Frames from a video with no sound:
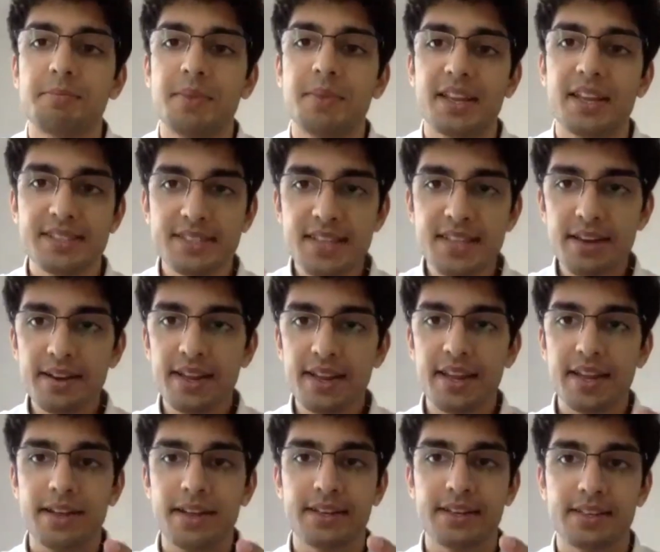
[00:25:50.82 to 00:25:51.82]
Is there
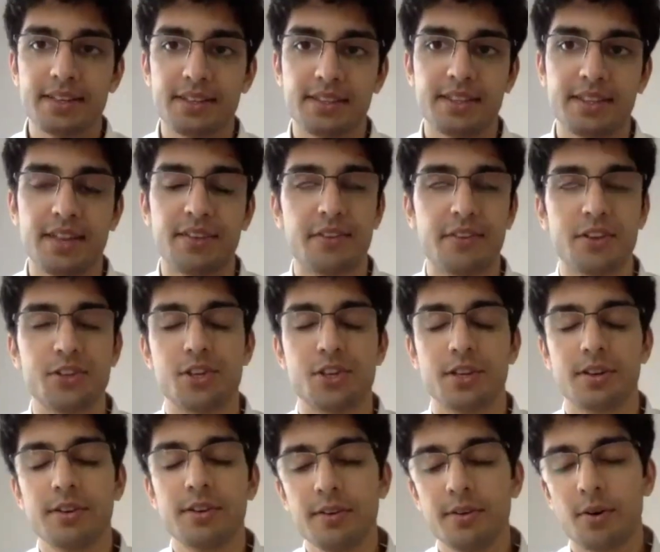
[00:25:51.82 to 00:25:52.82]
a
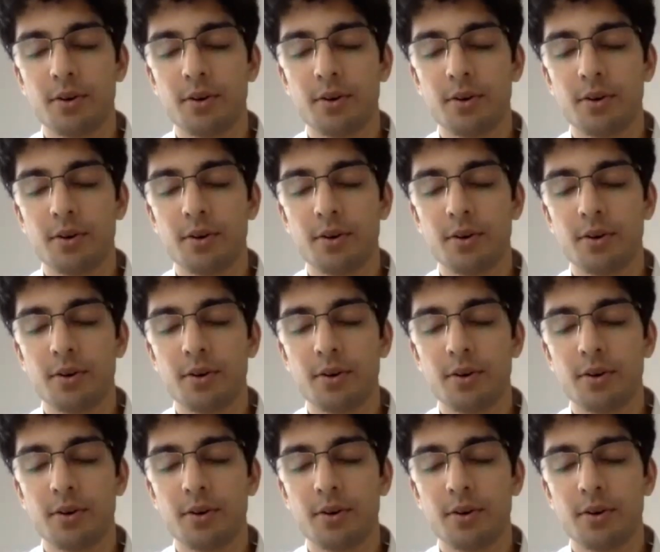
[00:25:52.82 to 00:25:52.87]
division